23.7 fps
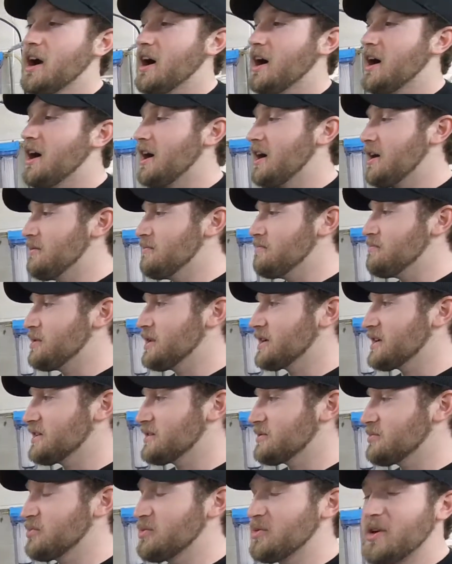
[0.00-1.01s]
Uh,
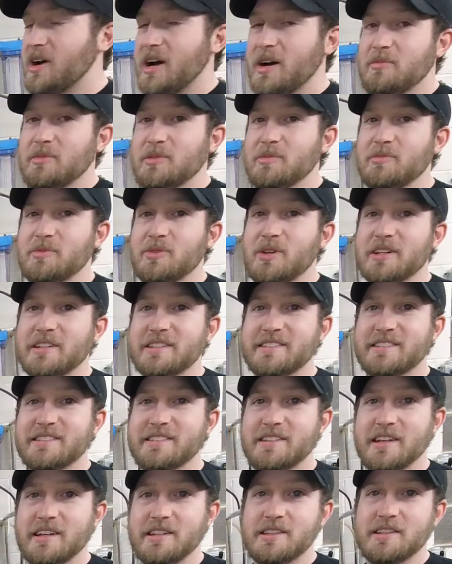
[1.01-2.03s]
biggest problem
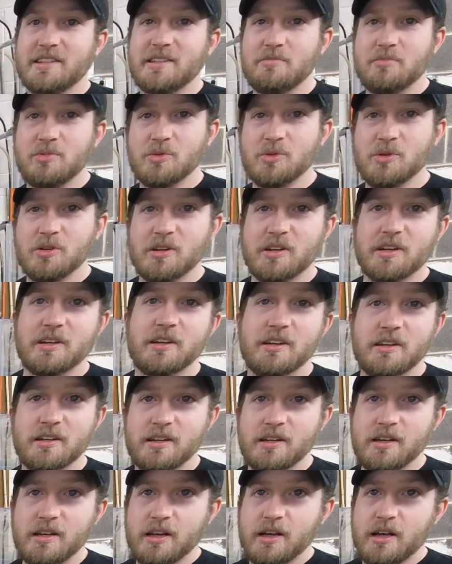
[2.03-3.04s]
was that the board,
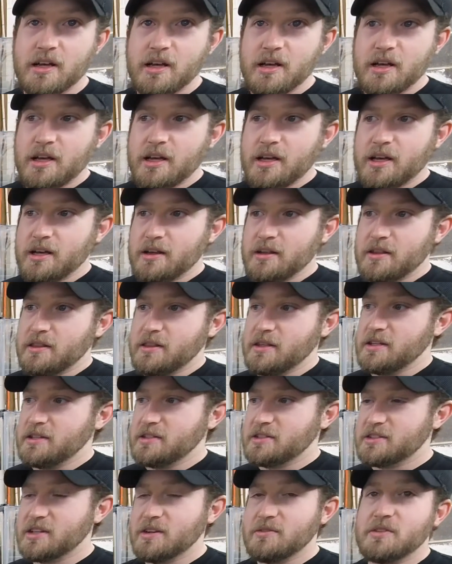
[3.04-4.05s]

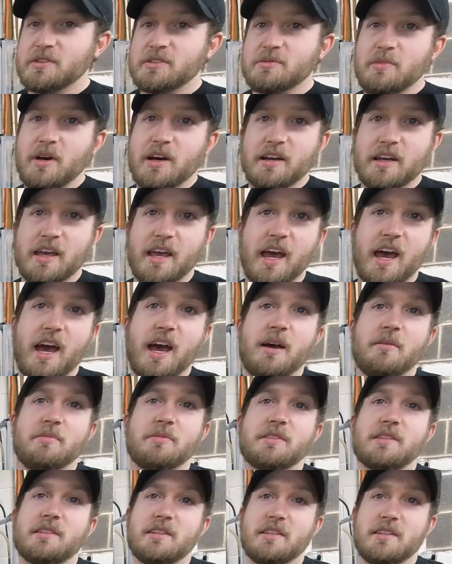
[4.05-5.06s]
the surface mount
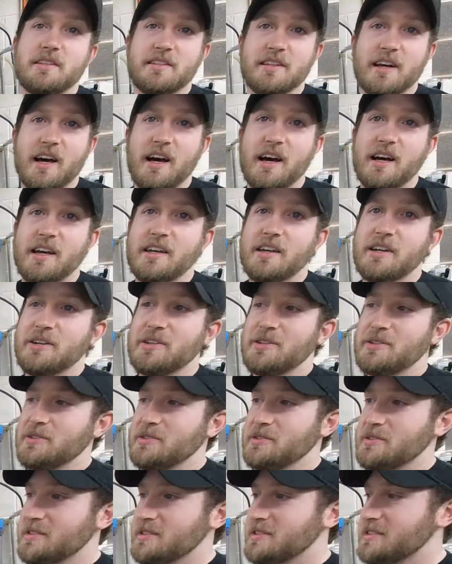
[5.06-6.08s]
caps, the
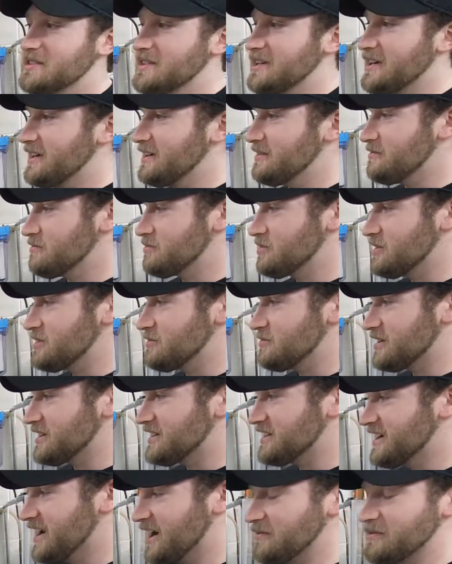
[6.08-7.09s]
diodes, pretty
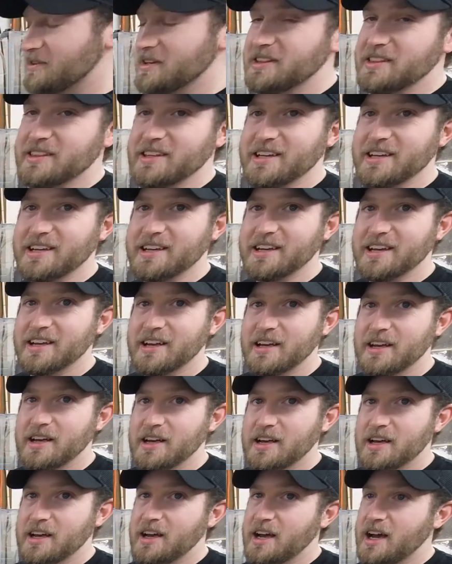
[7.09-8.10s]
much everything
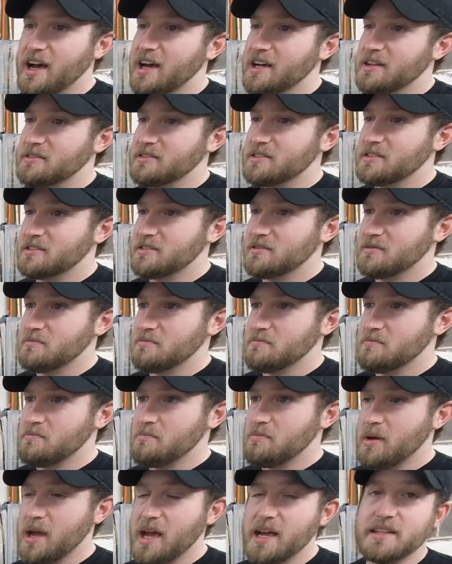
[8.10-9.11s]
had
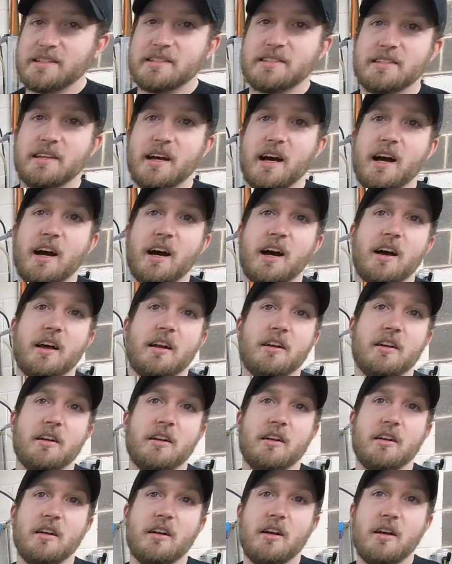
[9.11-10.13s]
bad
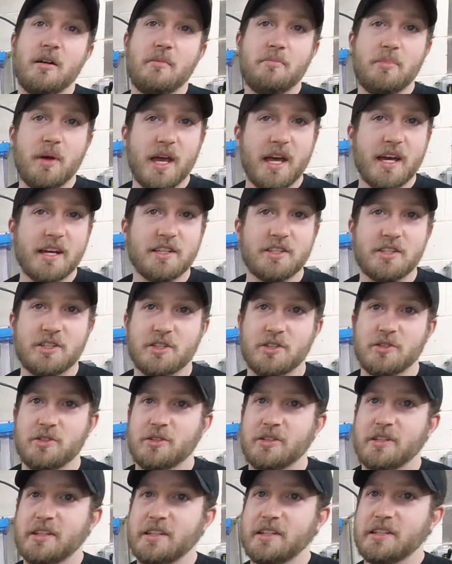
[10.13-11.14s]
solder, bad
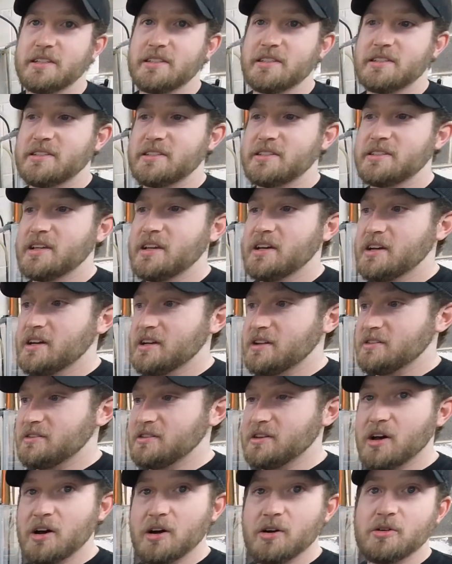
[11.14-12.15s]
joints,
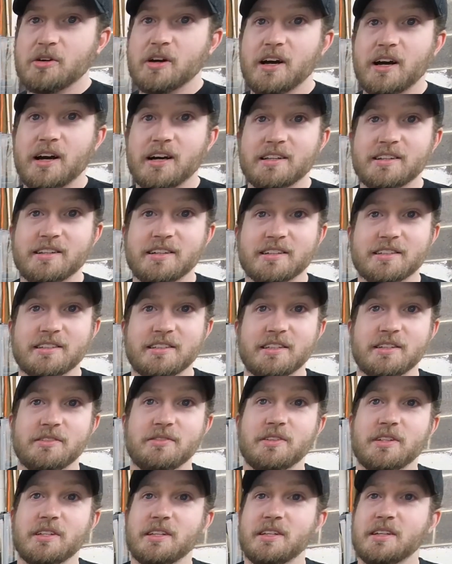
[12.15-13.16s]
no
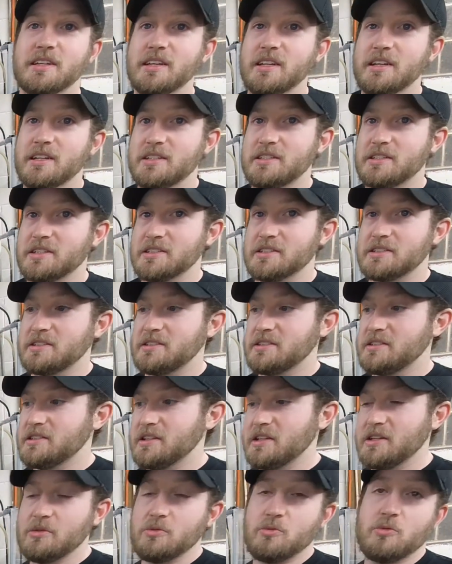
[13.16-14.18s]
conductivity, just
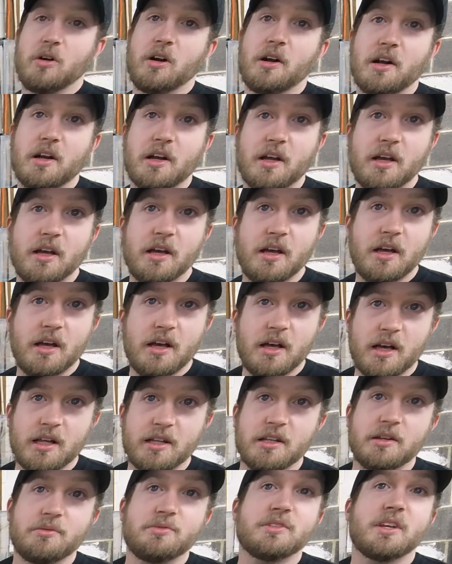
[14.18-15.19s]
didn't work. I
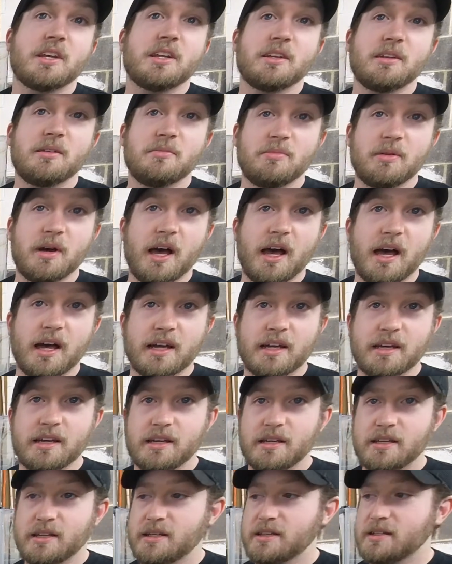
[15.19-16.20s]
ended up sending it back,
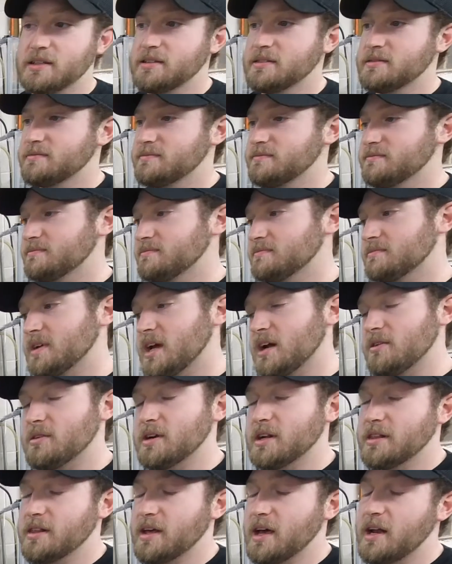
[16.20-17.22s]
got
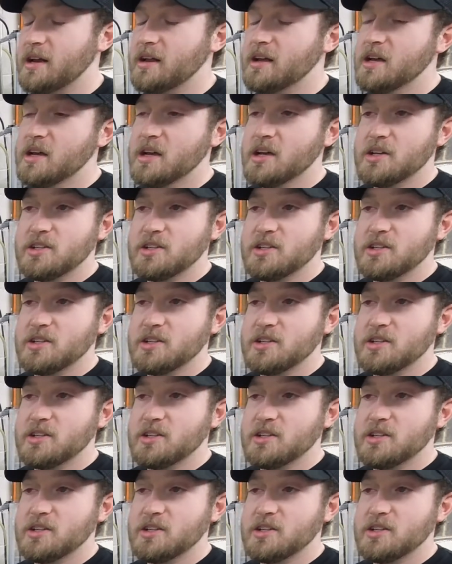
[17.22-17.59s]
rid of that.